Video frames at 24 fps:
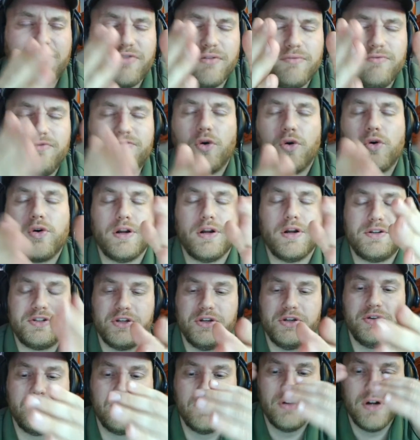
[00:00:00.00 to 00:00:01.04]
from 4 to
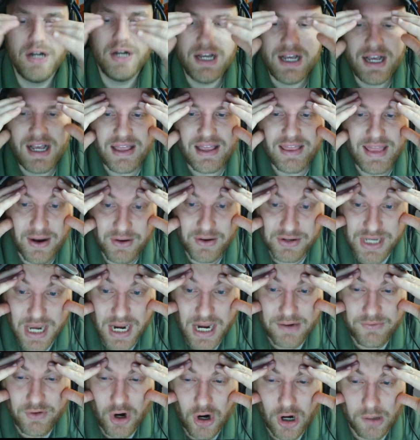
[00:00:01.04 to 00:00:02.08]
2. That was
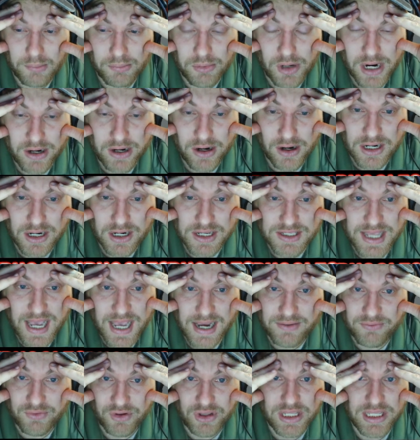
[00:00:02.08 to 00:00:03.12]
kind of a heartbreaker because
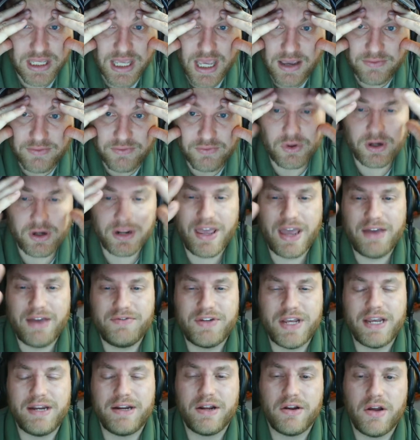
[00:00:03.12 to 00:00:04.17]
that really would have gave
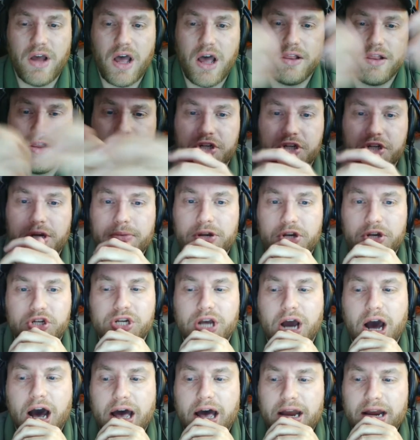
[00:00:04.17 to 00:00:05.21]
Dayton a legitimate
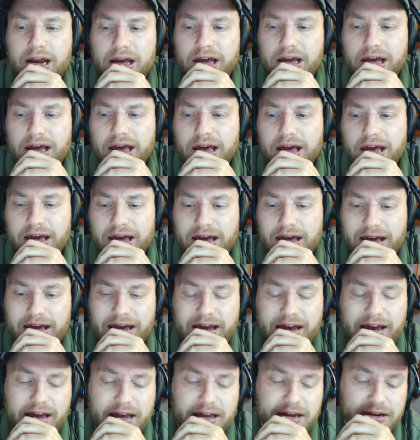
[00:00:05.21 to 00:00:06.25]
shot.
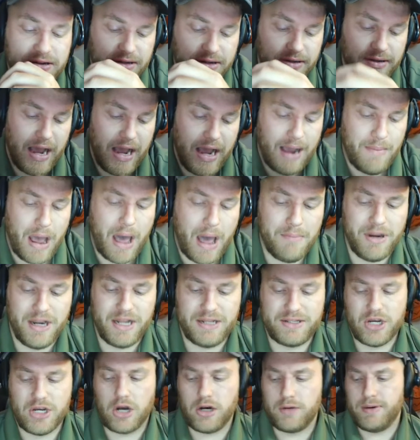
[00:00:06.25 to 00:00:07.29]
And I'm going
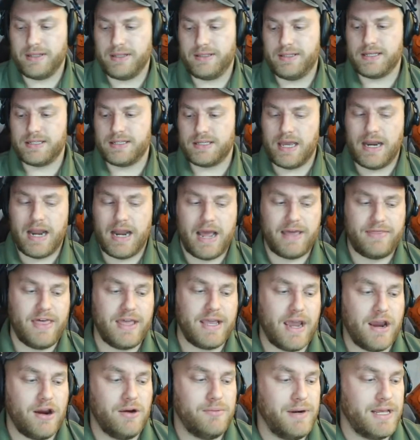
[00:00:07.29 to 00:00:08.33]
to talk about this, and I think
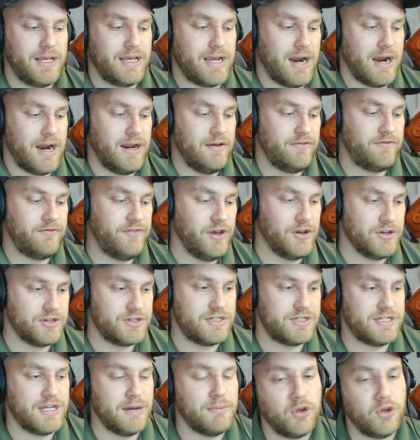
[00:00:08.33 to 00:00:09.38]
everybody kind of feels
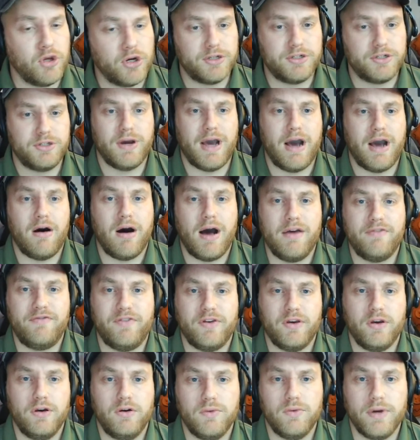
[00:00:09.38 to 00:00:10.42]
similar to how I
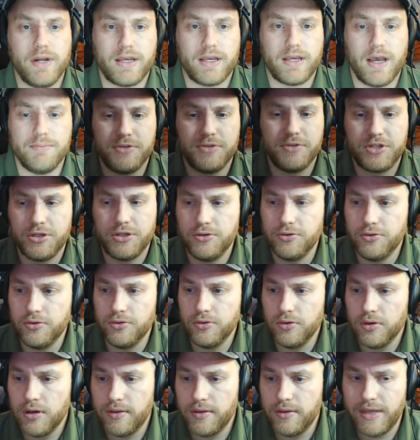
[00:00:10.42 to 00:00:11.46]
feel when it comes
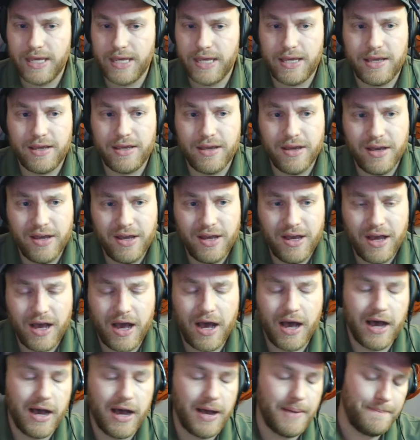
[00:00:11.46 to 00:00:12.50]
to the
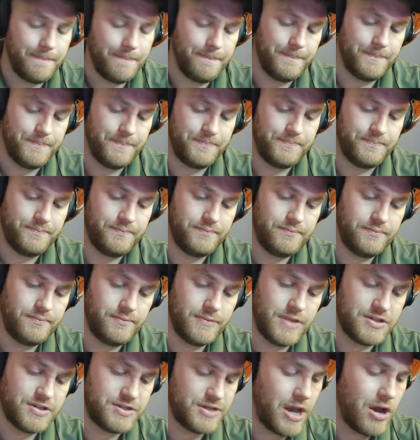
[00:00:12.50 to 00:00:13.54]

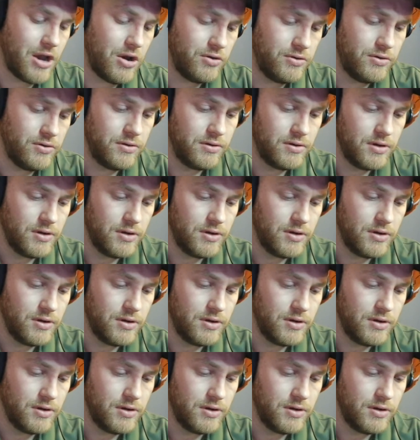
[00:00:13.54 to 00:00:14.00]
zone.